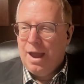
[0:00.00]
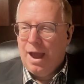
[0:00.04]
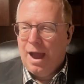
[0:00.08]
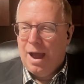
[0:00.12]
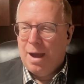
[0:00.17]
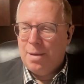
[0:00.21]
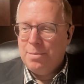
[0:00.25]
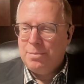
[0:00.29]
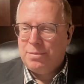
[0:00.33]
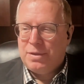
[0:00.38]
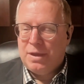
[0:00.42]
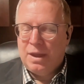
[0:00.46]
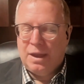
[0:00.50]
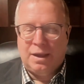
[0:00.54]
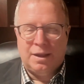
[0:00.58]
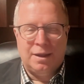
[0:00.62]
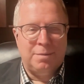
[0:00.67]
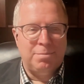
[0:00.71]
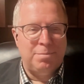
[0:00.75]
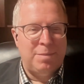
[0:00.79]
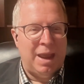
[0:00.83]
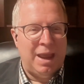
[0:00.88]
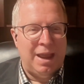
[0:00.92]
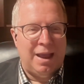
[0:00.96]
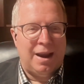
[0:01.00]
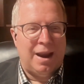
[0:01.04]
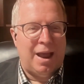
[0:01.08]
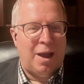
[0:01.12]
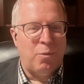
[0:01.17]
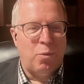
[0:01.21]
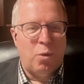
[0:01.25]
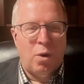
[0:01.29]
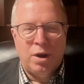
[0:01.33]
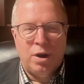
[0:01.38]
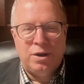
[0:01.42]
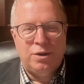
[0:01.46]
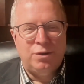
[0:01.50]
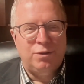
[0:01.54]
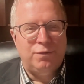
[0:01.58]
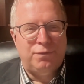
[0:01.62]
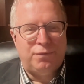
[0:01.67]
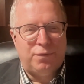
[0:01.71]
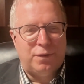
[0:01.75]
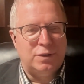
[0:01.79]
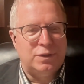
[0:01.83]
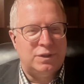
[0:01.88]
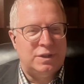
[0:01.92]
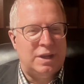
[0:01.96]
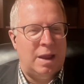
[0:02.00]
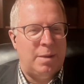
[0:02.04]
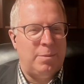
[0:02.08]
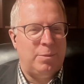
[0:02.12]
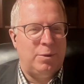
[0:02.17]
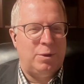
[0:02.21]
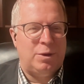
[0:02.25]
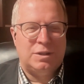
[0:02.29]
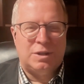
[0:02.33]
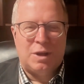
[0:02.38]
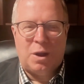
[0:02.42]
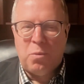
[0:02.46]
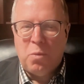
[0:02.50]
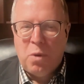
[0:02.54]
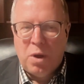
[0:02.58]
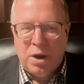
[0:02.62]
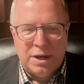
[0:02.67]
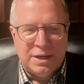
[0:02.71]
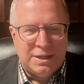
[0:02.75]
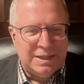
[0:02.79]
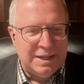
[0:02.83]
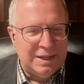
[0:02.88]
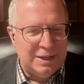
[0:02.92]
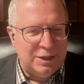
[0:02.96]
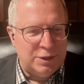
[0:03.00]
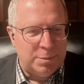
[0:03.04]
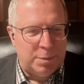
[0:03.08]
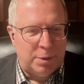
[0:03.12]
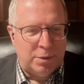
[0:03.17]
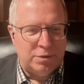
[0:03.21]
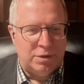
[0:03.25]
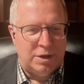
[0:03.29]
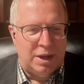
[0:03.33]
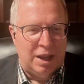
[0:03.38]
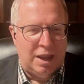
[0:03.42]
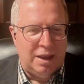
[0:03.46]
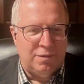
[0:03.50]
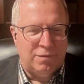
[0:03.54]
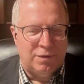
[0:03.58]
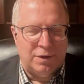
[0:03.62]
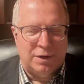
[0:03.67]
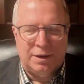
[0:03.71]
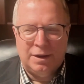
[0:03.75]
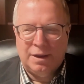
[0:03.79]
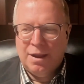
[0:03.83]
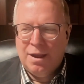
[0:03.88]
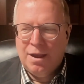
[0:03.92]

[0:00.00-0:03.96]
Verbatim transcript: I'm thinking, man, I want to do First Samuel because I want to teach about David.